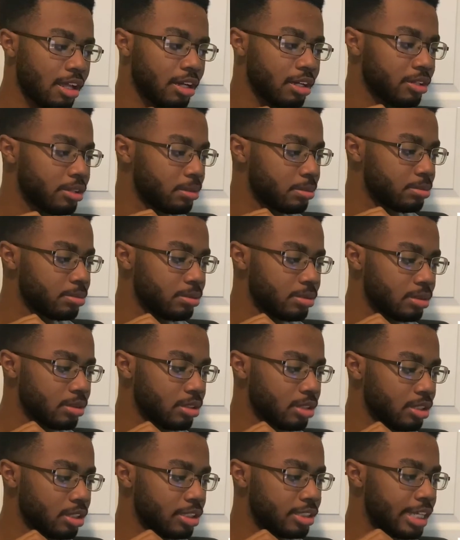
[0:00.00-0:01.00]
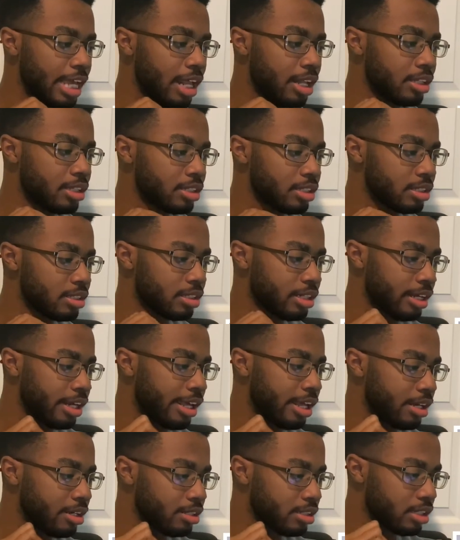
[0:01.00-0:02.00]
of good talent in
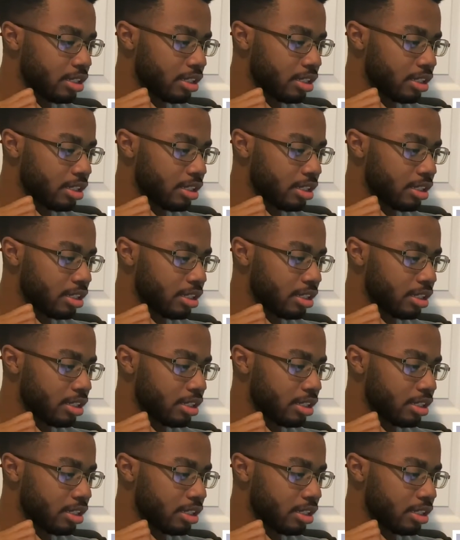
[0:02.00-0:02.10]
Atlanta.